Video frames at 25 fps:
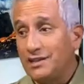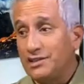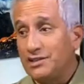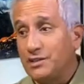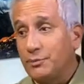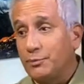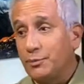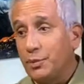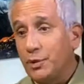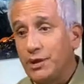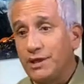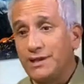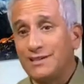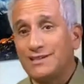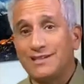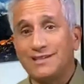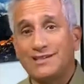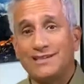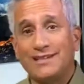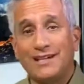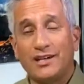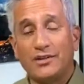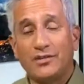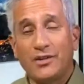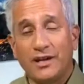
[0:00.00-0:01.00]
these are
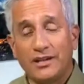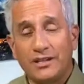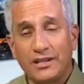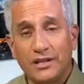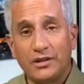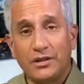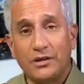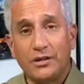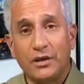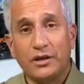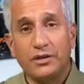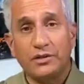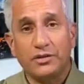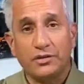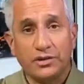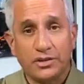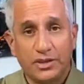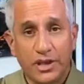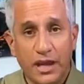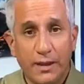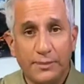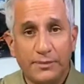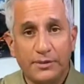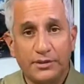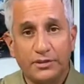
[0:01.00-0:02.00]
pre-existing criteria to
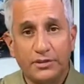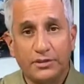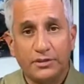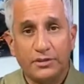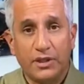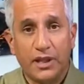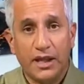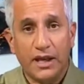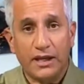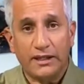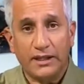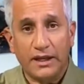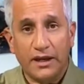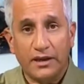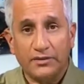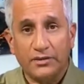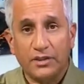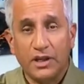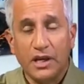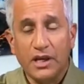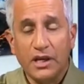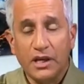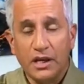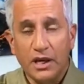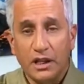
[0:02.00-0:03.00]
establish those
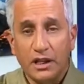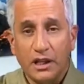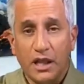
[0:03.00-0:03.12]
lockdowns.